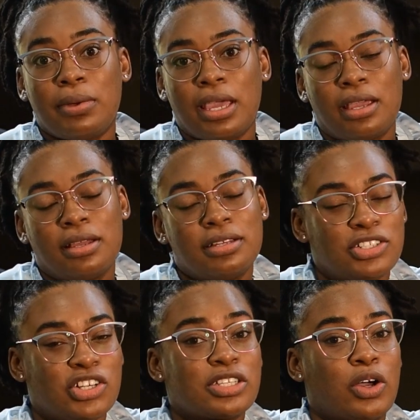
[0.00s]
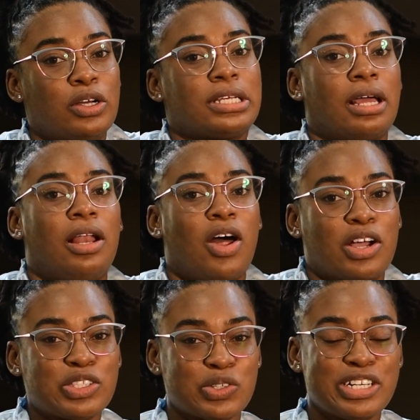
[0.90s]
Bay to just cut a
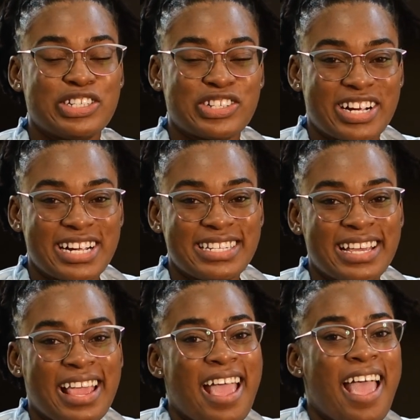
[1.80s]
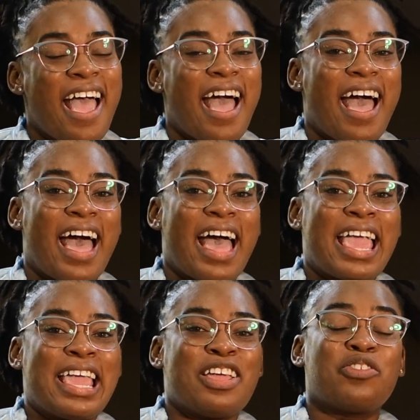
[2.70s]
long story short.
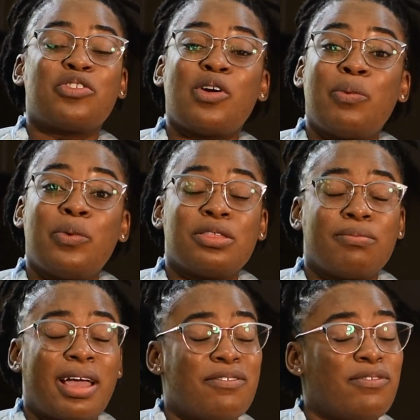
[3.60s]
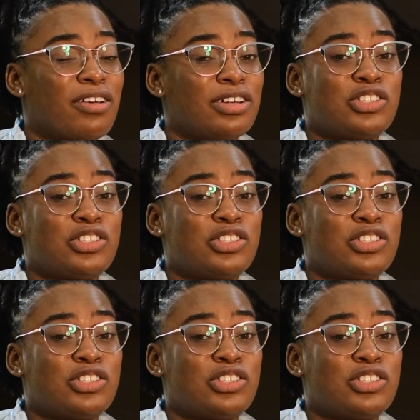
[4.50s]
I grew up with my very